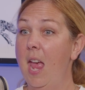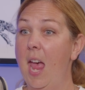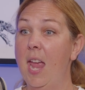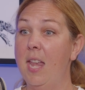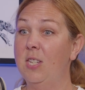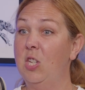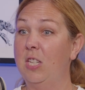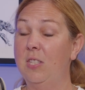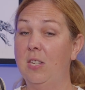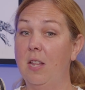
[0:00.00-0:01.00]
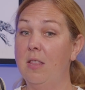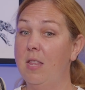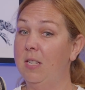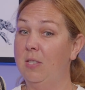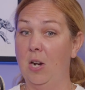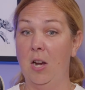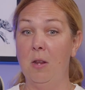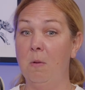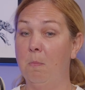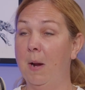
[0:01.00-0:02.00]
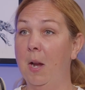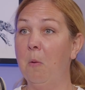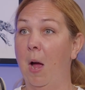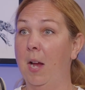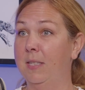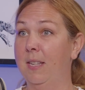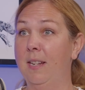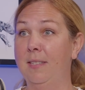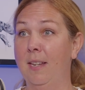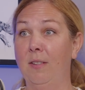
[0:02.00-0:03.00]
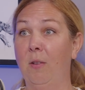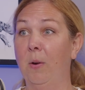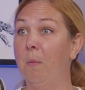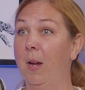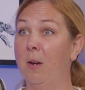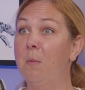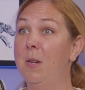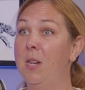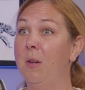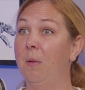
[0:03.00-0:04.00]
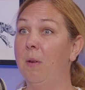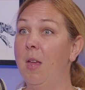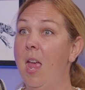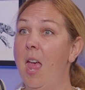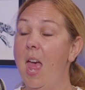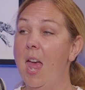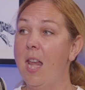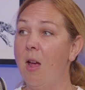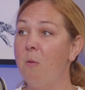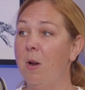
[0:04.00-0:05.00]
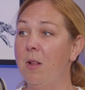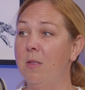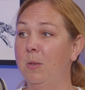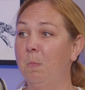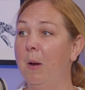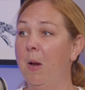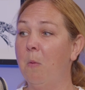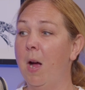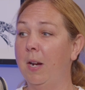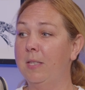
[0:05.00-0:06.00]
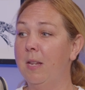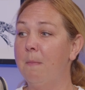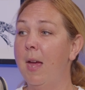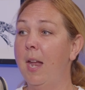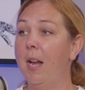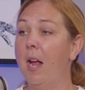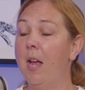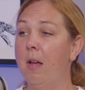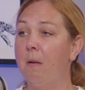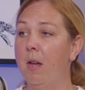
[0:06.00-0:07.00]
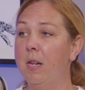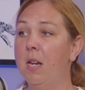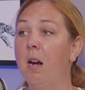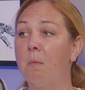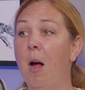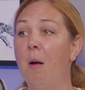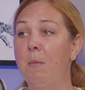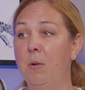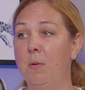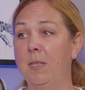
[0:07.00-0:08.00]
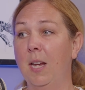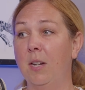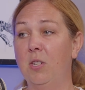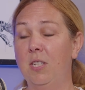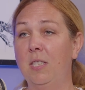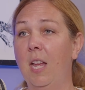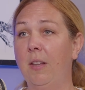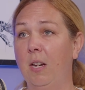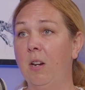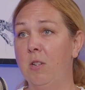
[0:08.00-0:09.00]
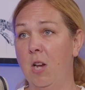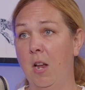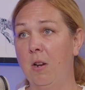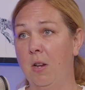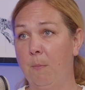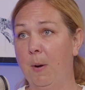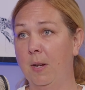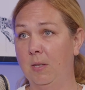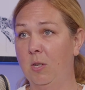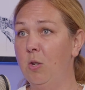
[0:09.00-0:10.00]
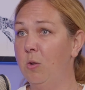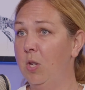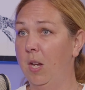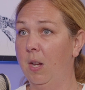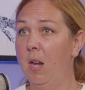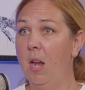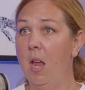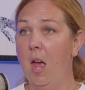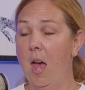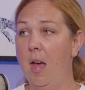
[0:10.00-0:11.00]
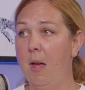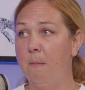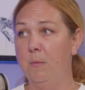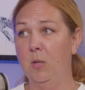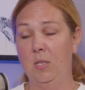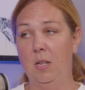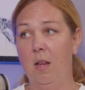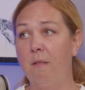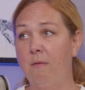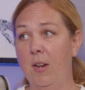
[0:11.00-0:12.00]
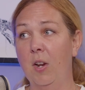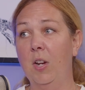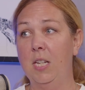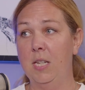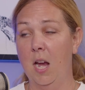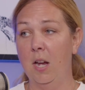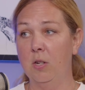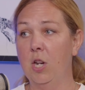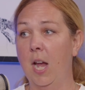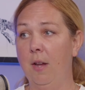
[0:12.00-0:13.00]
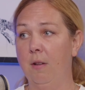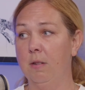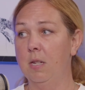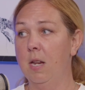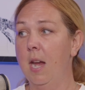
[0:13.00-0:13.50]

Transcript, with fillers: And just they started with prayer walks and they said, Lord, what can we do? Wow. And on one of those prayer walks, they met a, a, young mom who was actually selling her daughter into prostitution, um, just a, a, very young child.